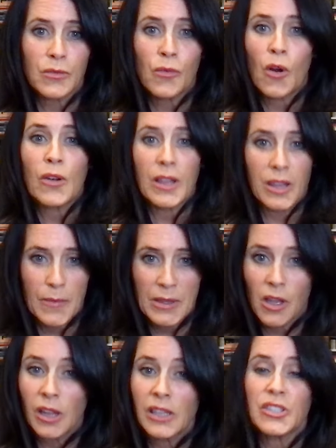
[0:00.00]
wrote in their
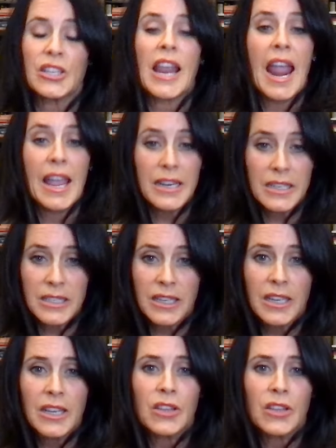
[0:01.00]
mythology and